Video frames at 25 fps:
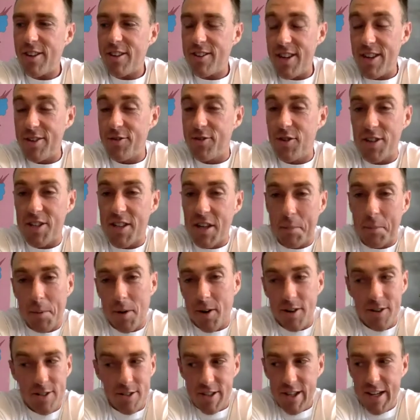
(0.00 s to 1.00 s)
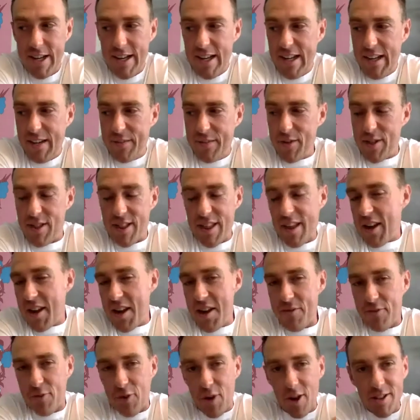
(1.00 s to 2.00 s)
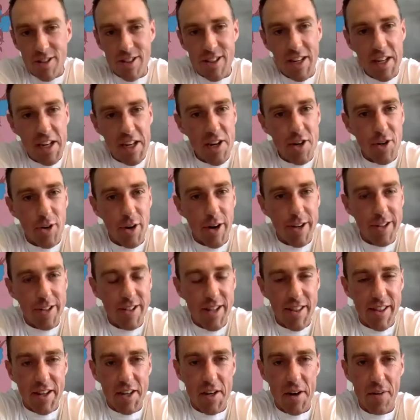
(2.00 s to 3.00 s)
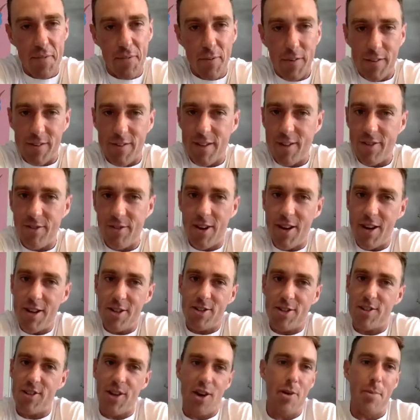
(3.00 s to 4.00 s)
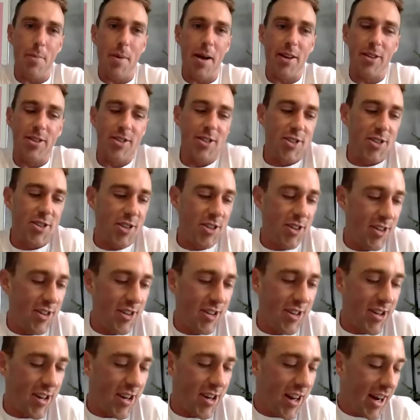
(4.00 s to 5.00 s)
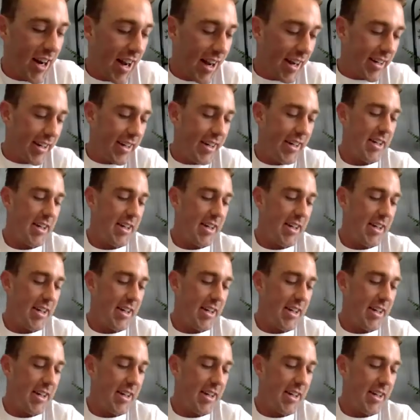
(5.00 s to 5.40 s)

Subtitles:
It's interesting because if you're thinking of constantly doing something different, there's only so much, you know, like.